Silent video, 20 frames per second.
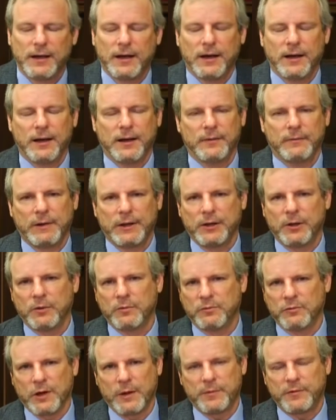I
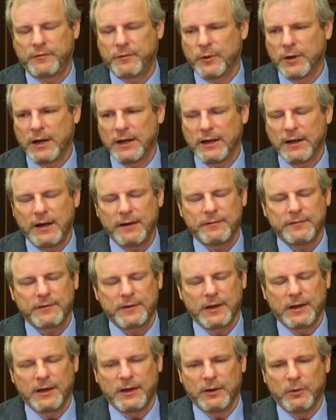know right before I
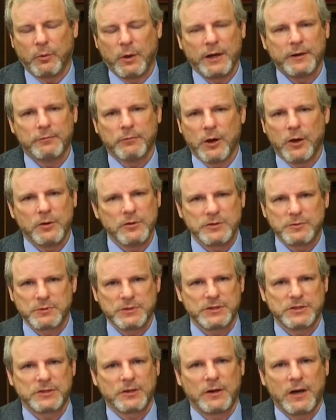left, White Rose
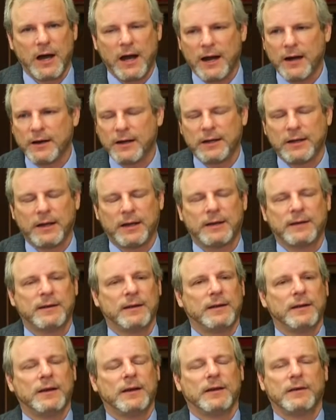was still hiring and
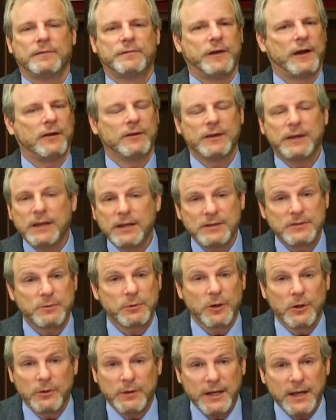felonies
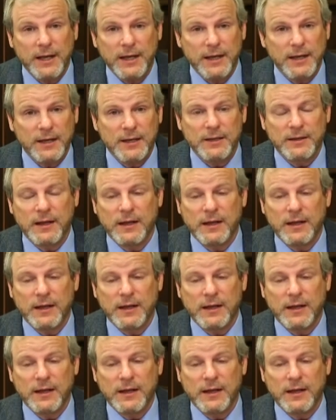were okay.